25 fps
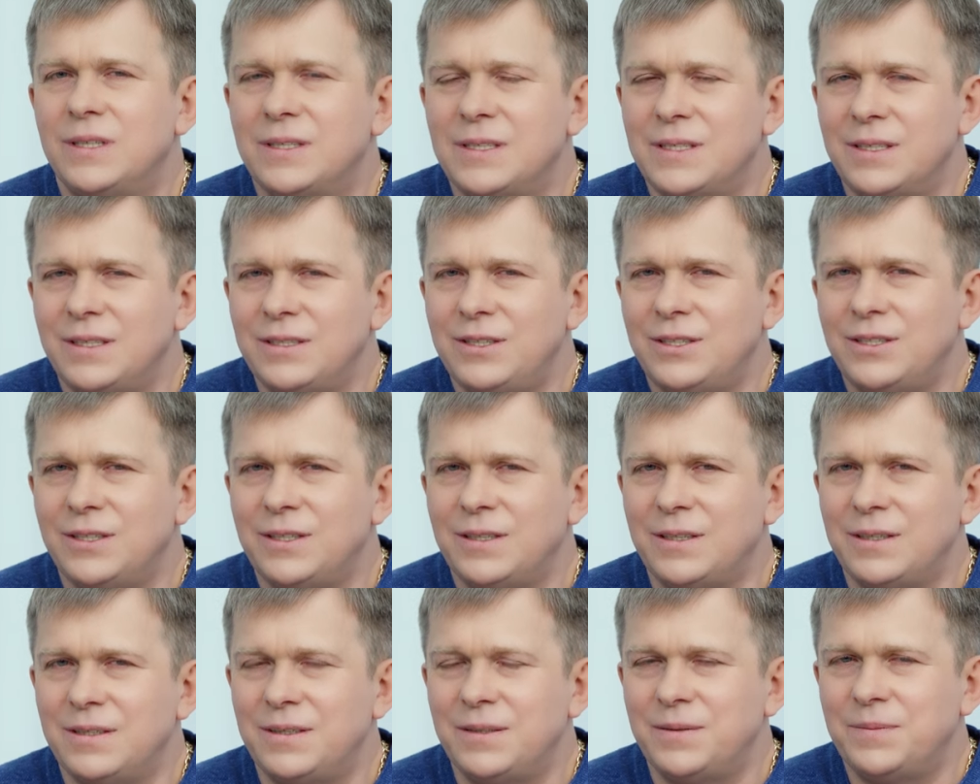What does
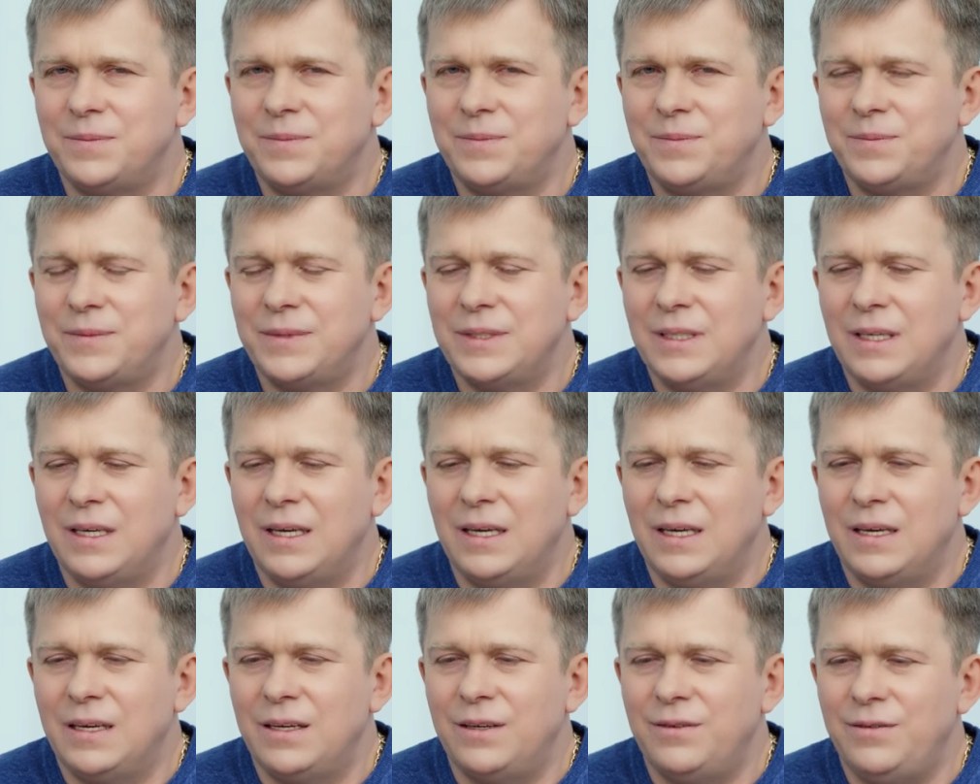this mean?
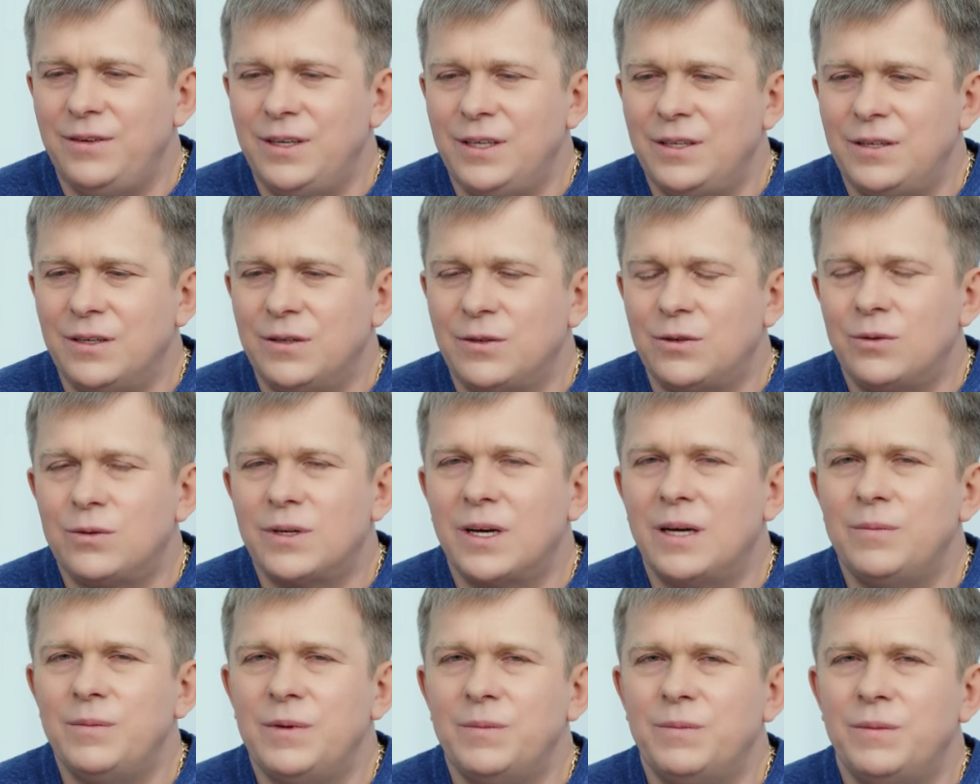
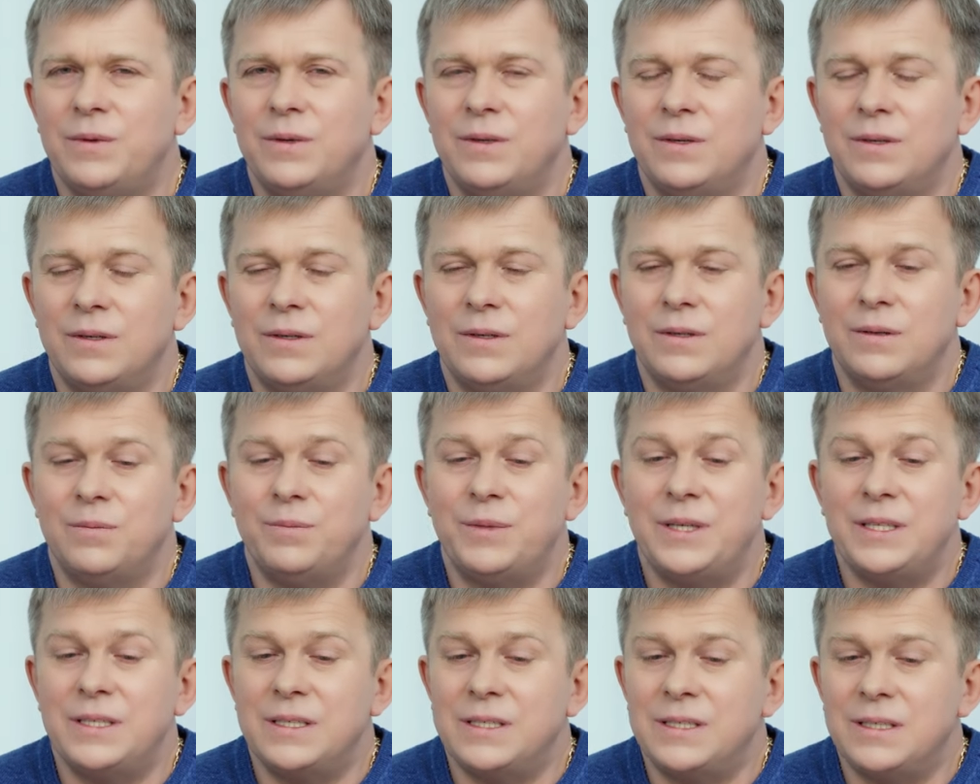After all,
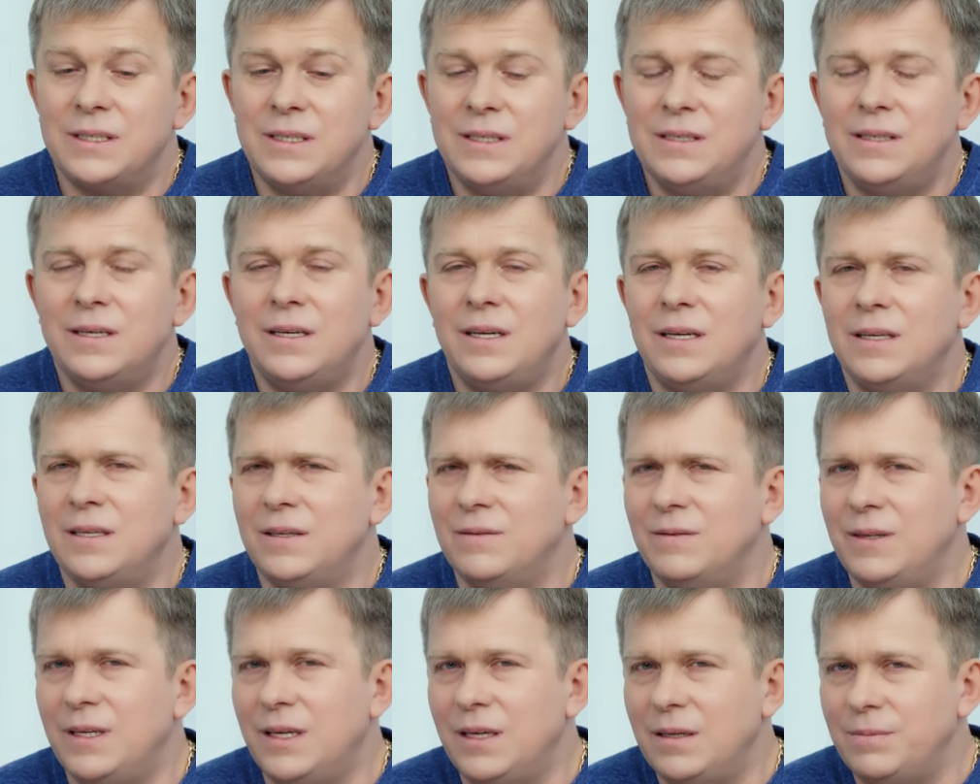it is us
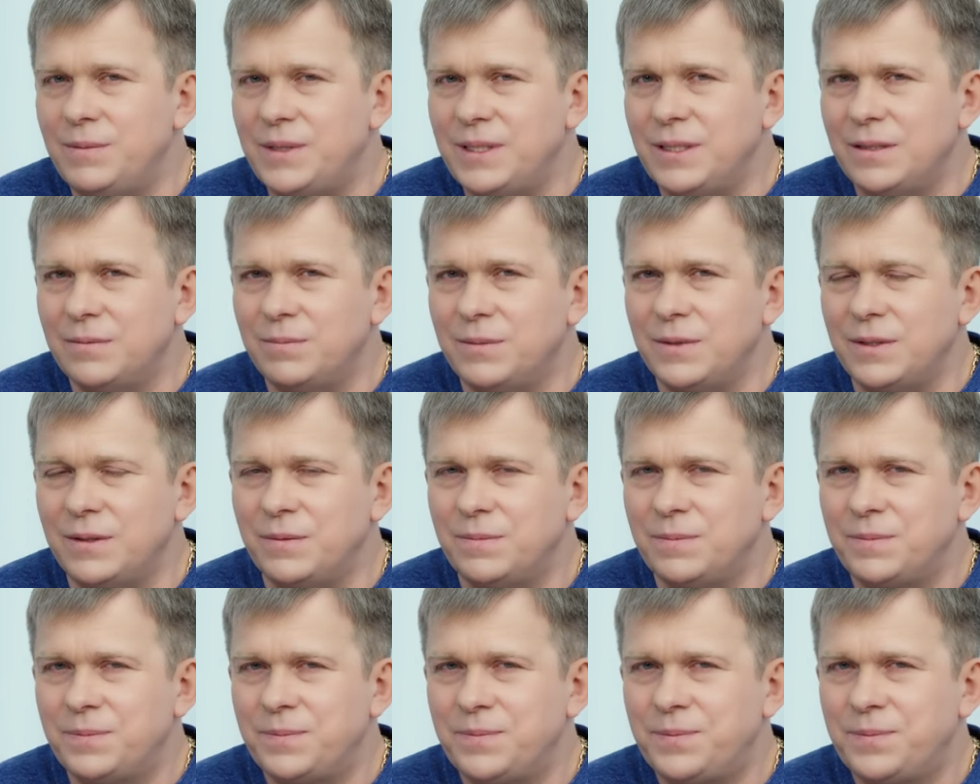who are the
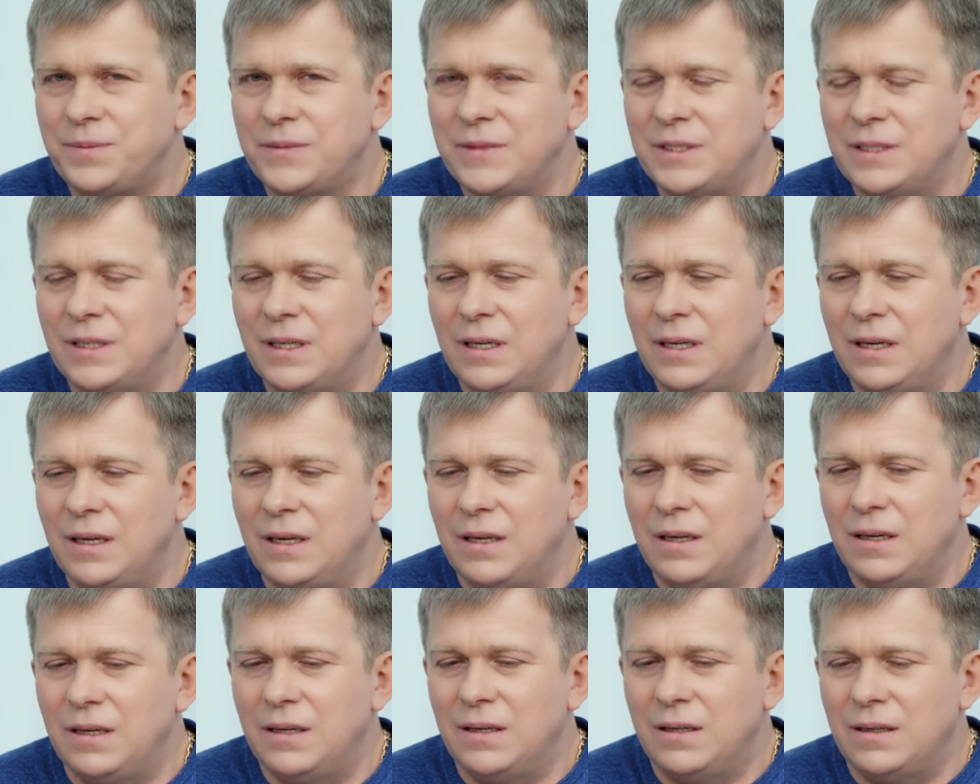hands of an
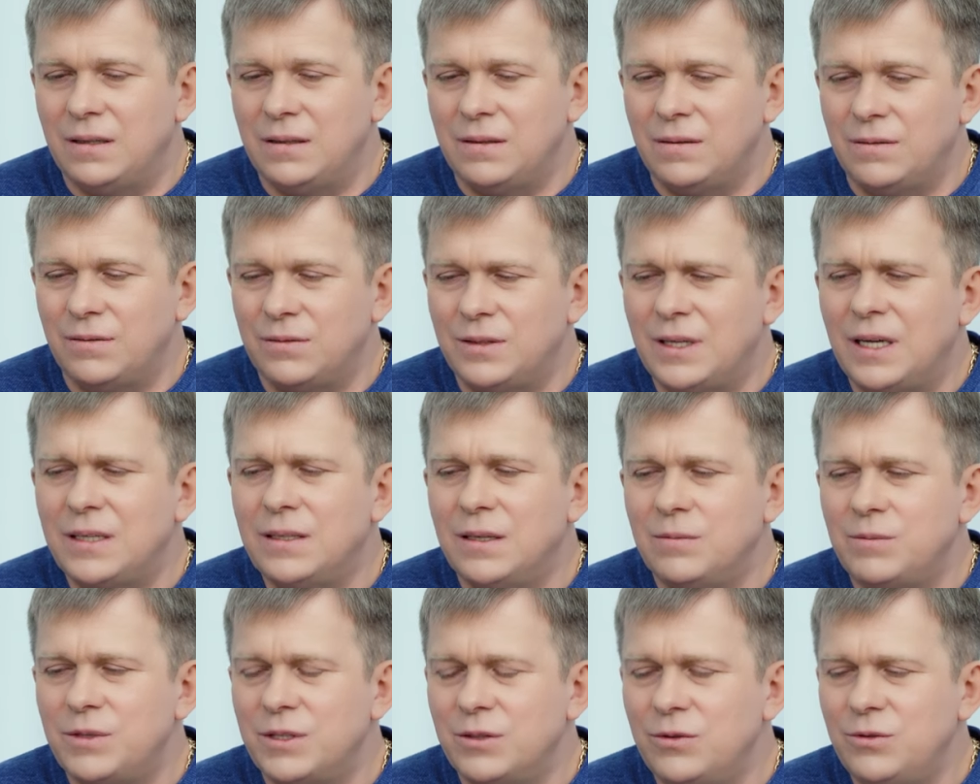oppressor.
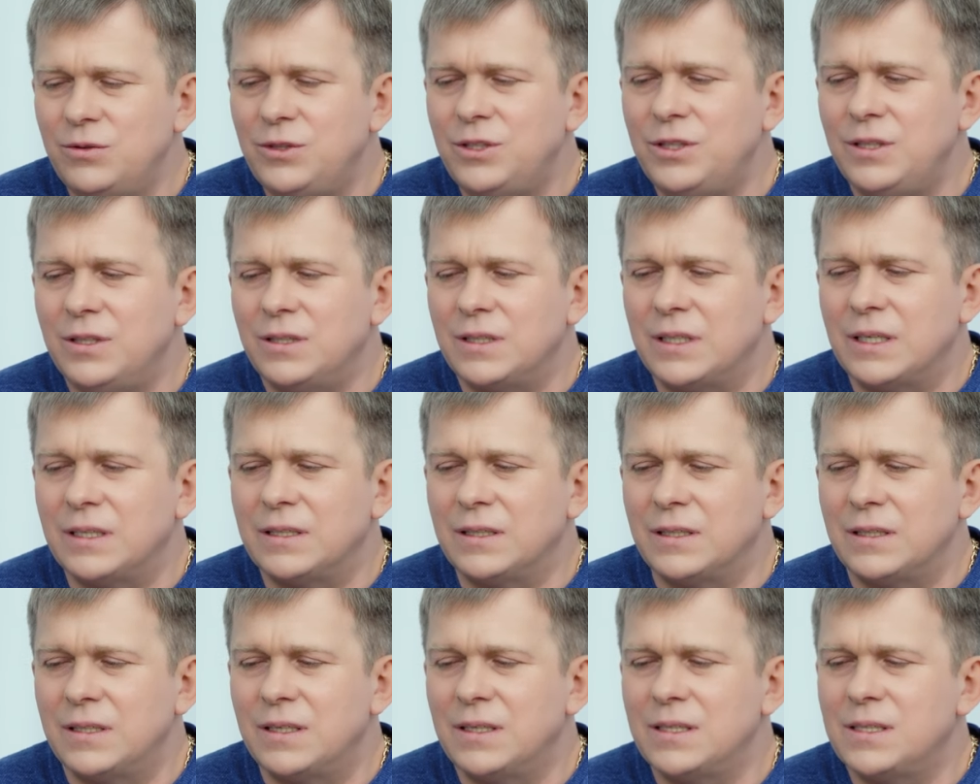In this
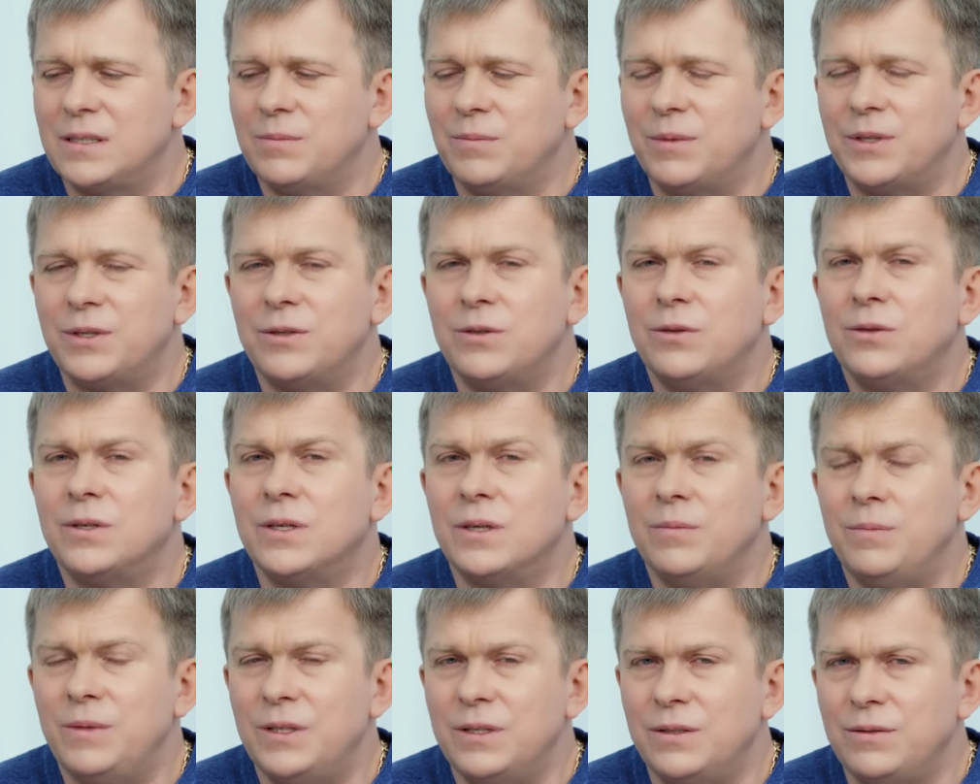case, the
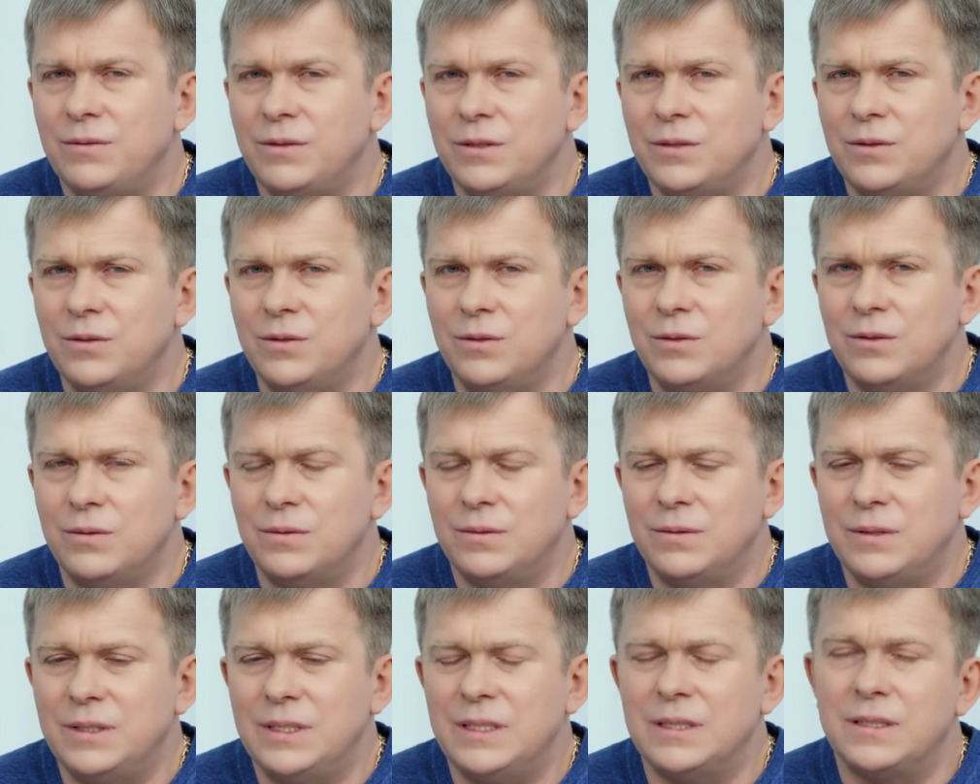Prophet
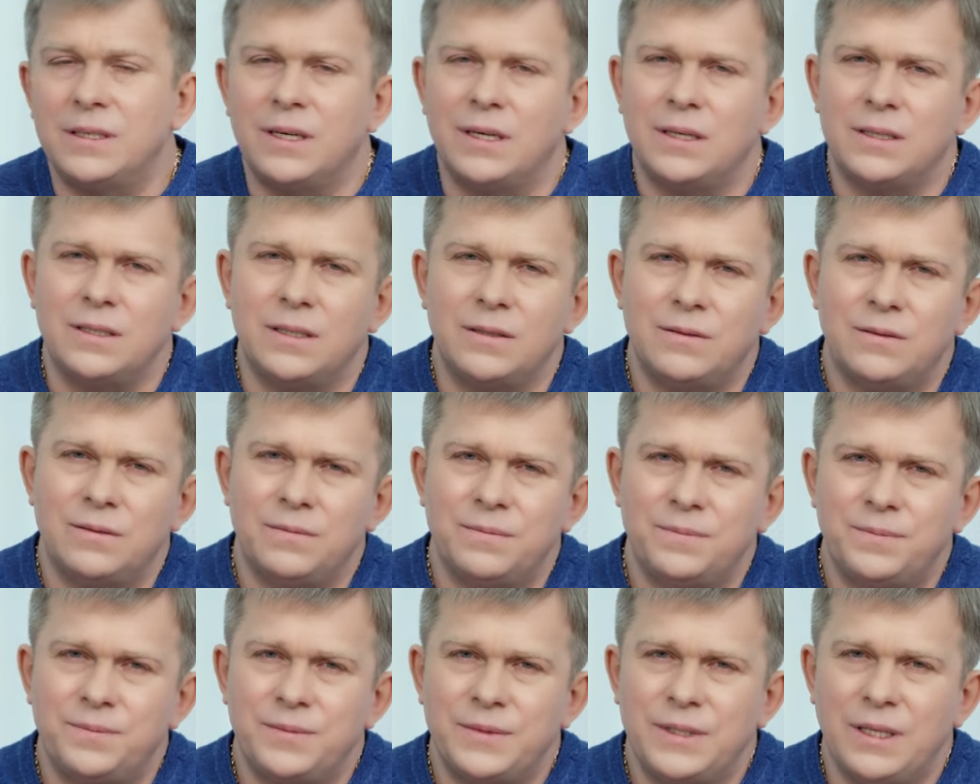referred to
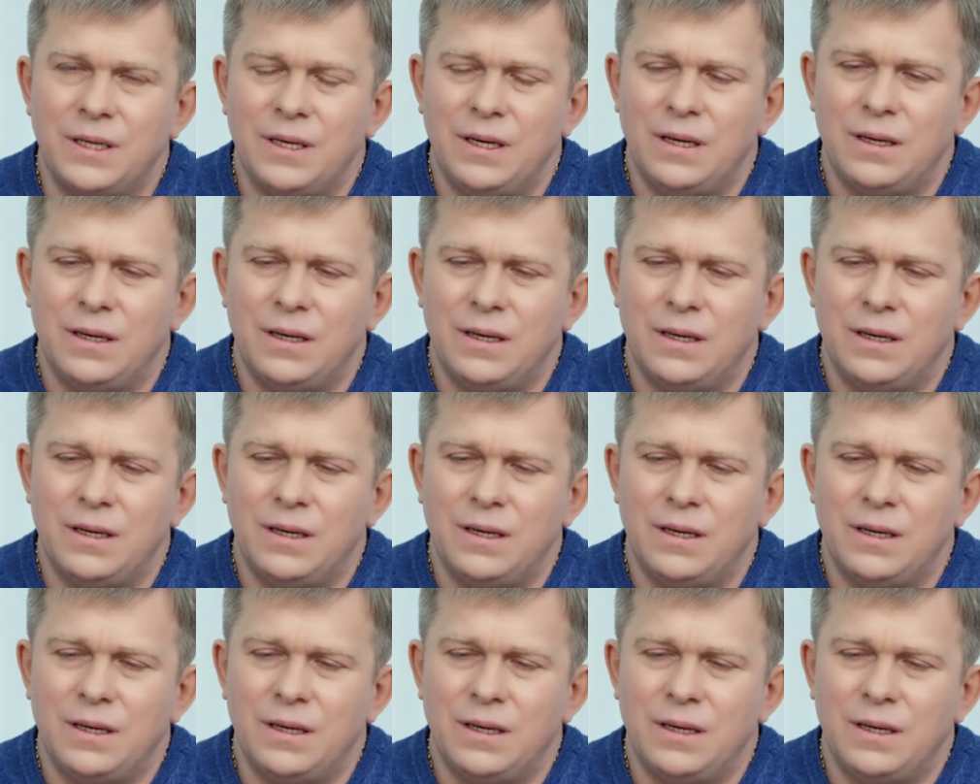tyrants